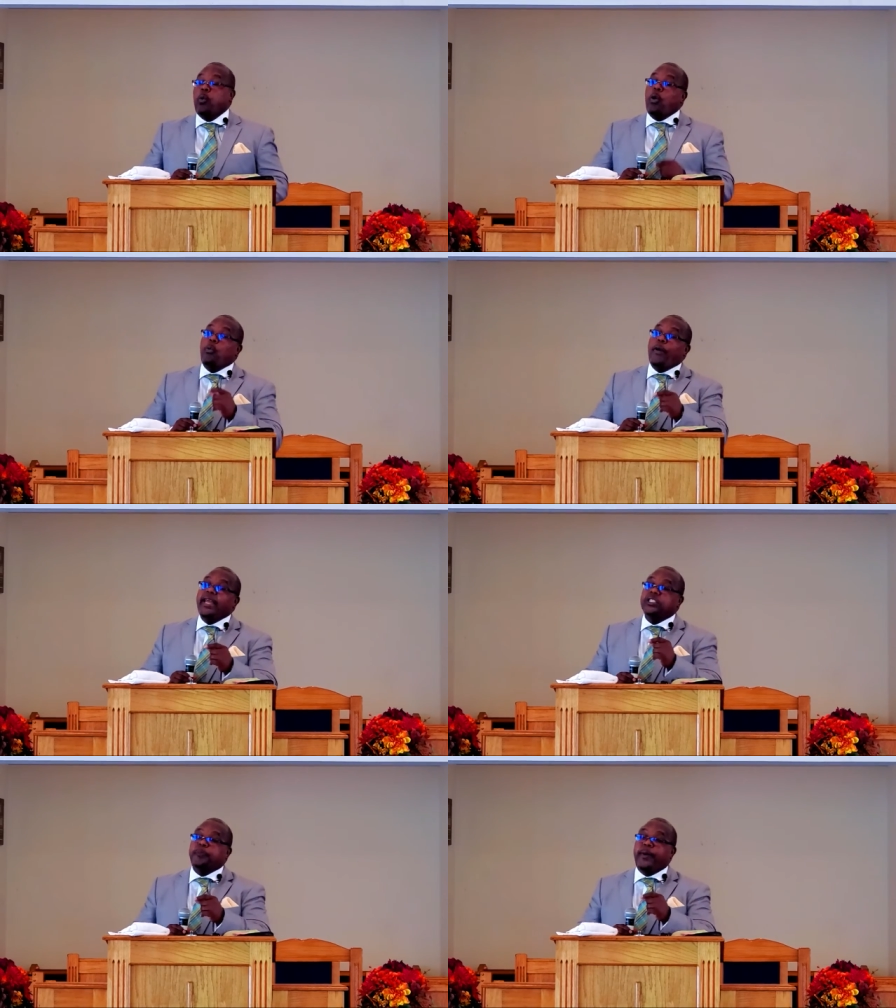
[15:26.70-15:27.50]
When
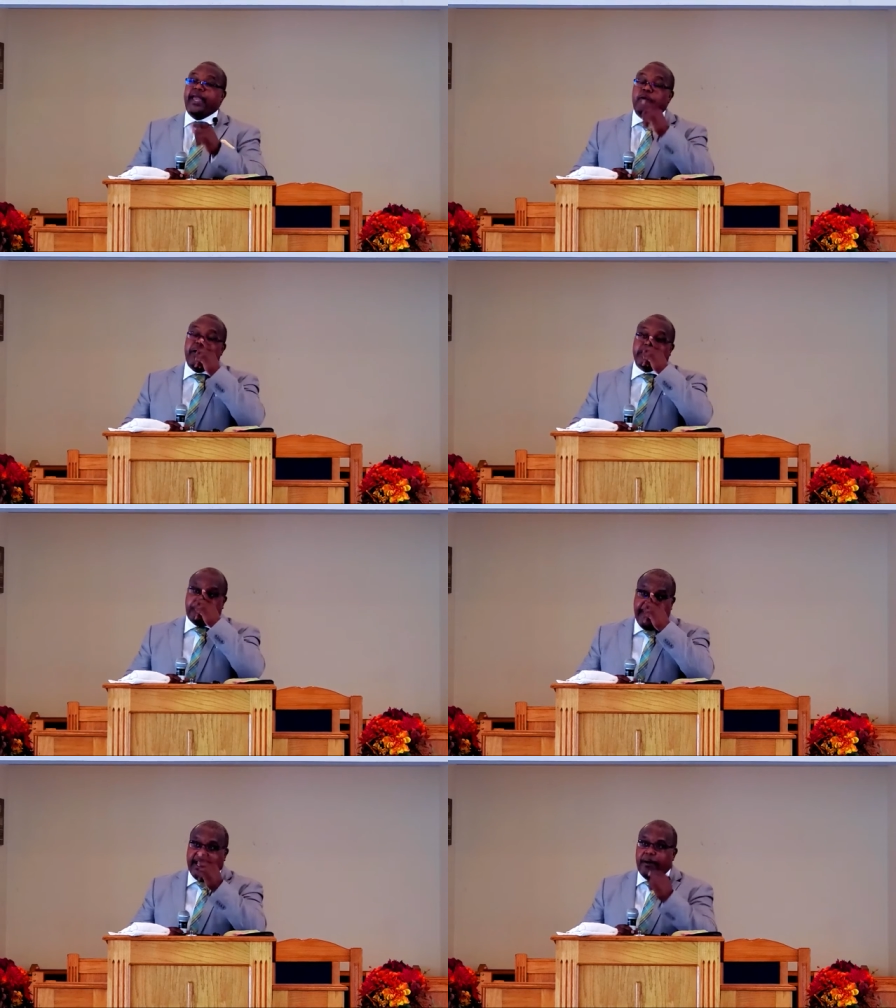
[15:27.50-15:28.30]
we speak, we
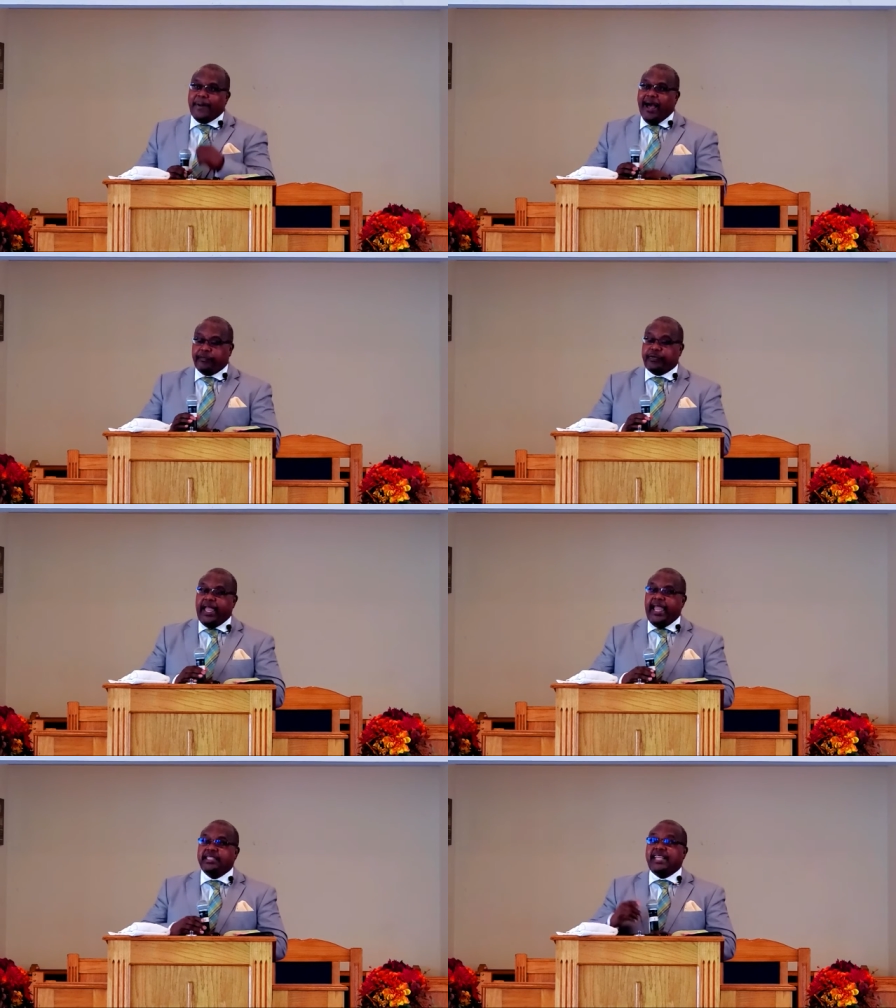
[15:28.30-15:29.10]
speak about
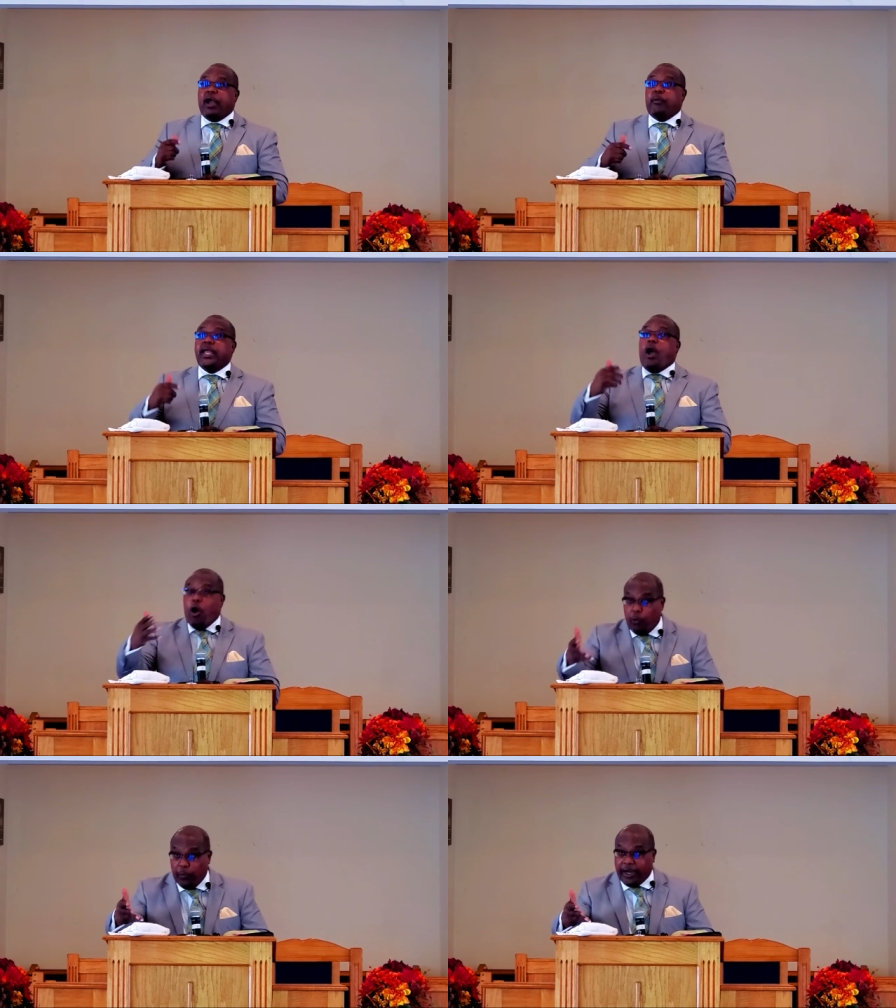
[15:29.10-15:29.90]
things that we
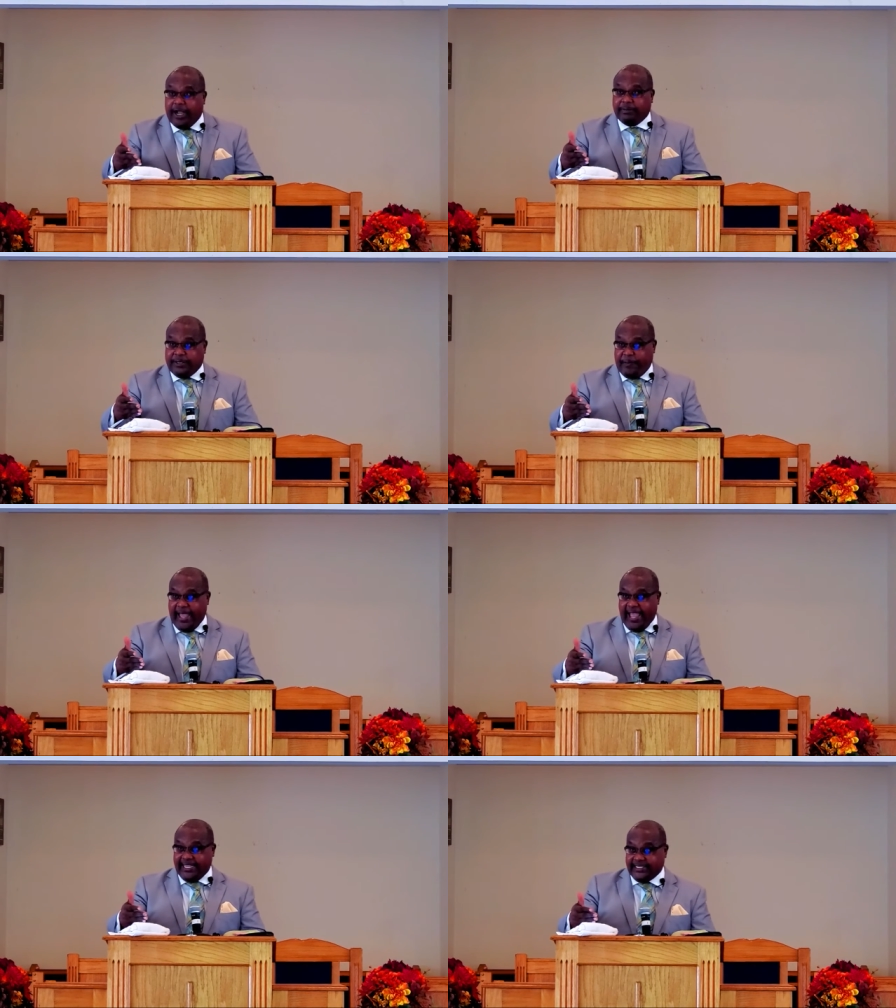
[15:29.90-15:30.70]
hope will come to
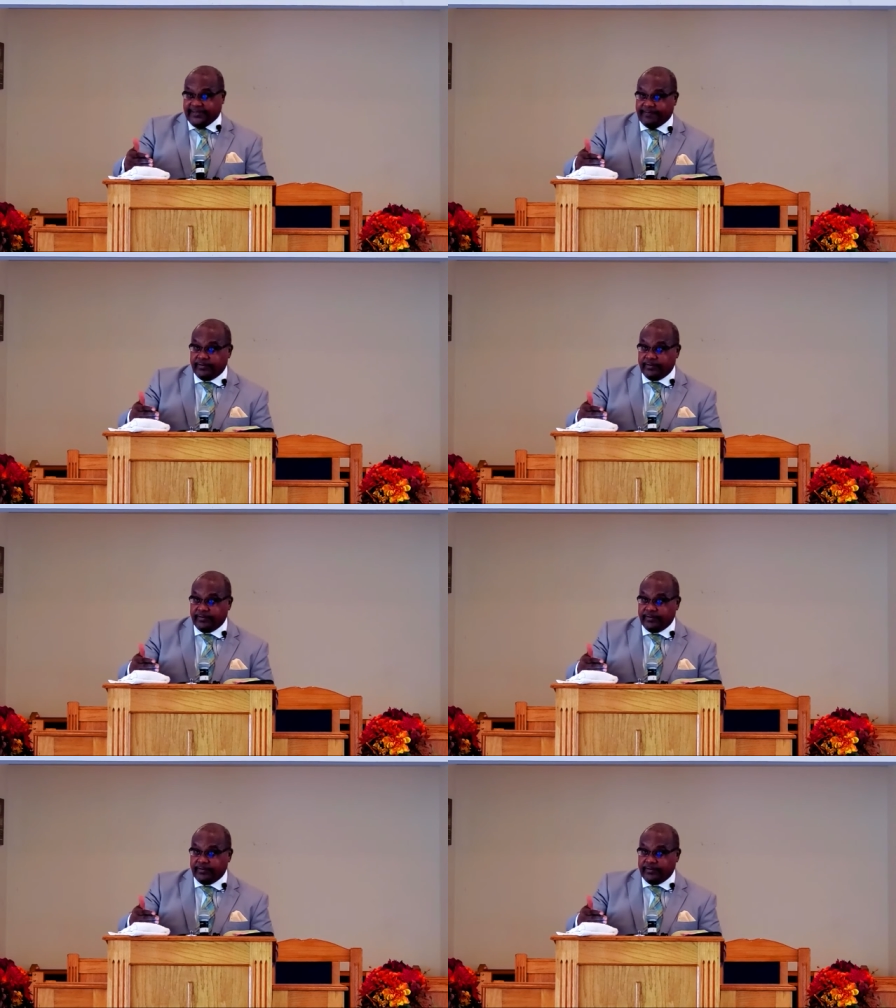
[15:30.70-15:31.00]
pass.